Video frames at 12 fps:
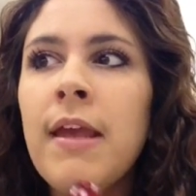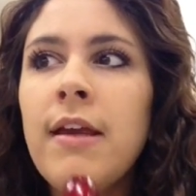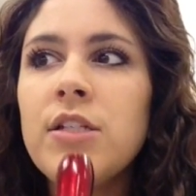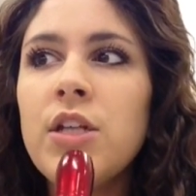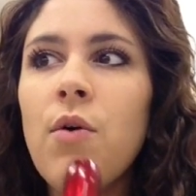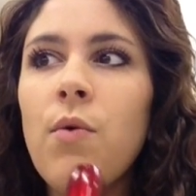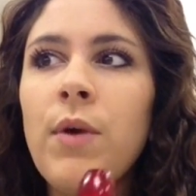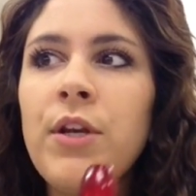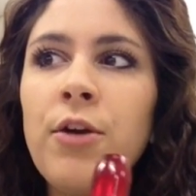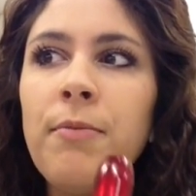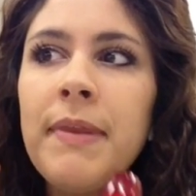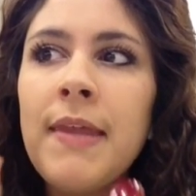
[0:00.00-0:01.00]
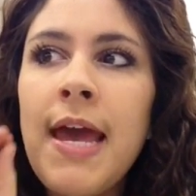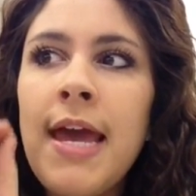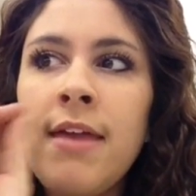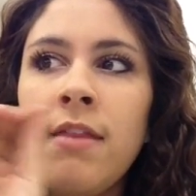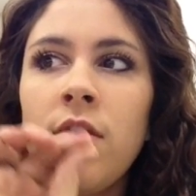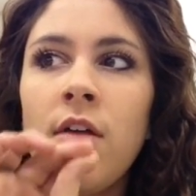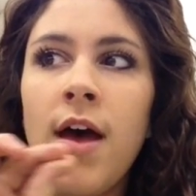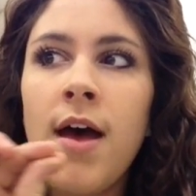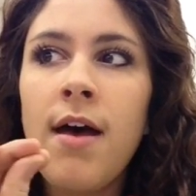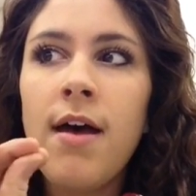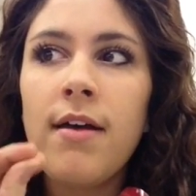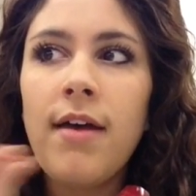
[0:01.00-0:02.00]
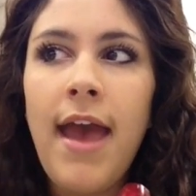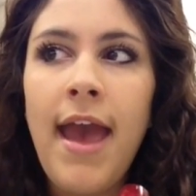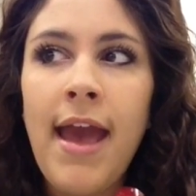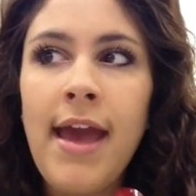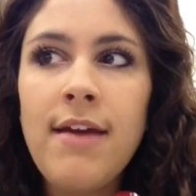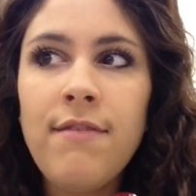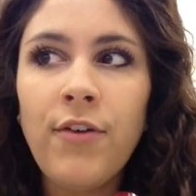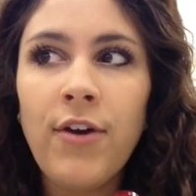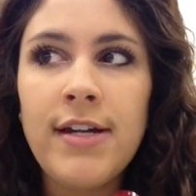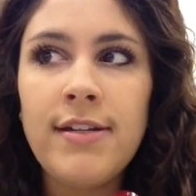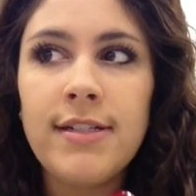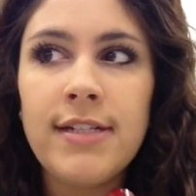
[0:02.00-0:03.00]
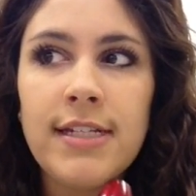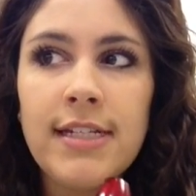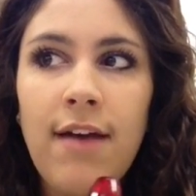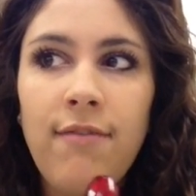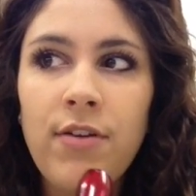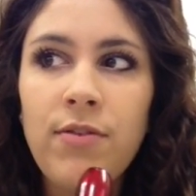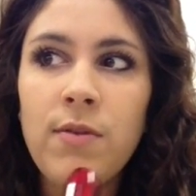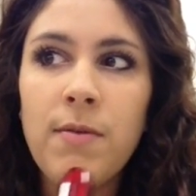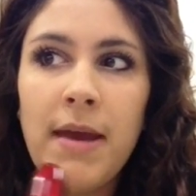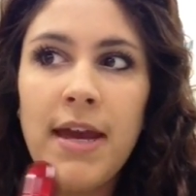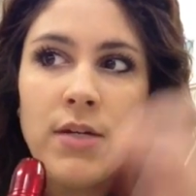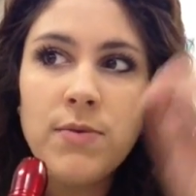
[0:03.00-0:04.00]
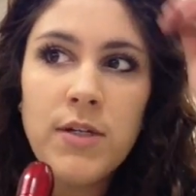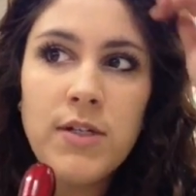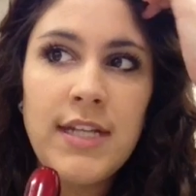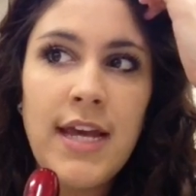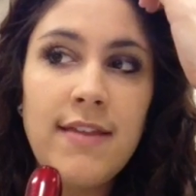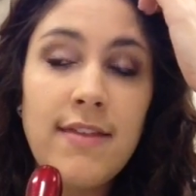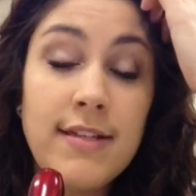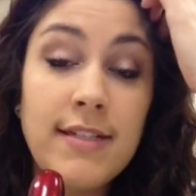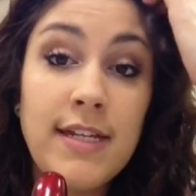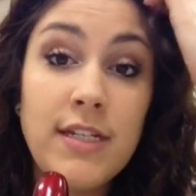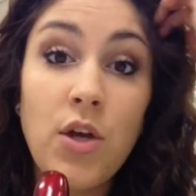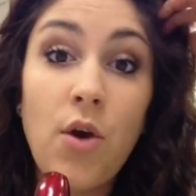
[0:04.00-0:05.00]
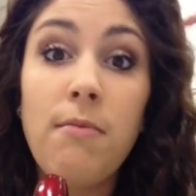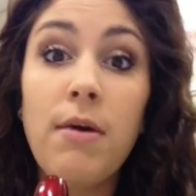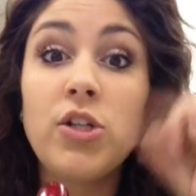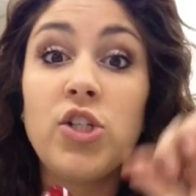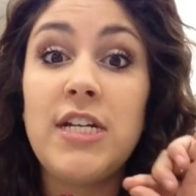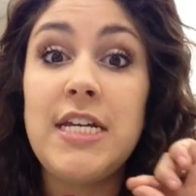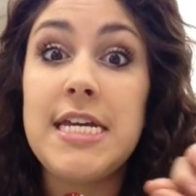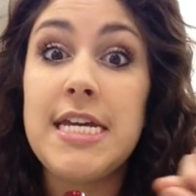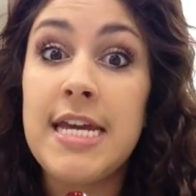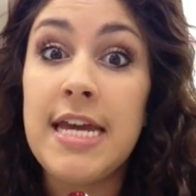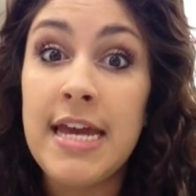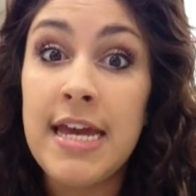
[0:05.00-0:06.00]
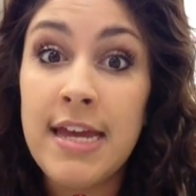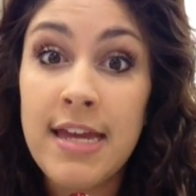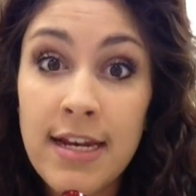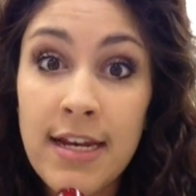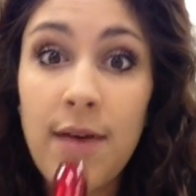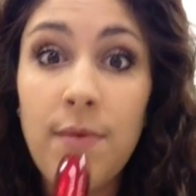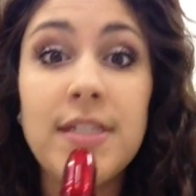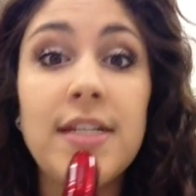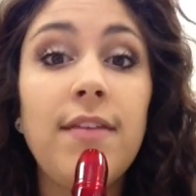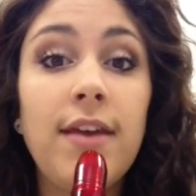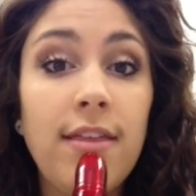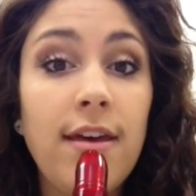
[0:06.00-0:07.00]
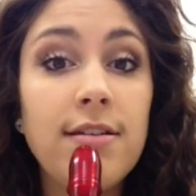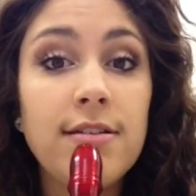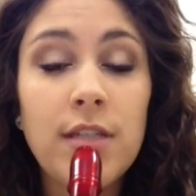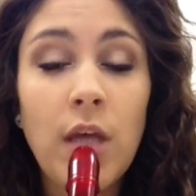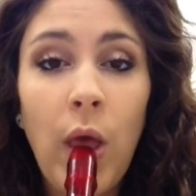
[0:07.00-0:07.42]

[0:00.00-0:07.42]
So when you're playing the A, for instance, halfway through the page, when you say the Saints go marching in, it would sound like this.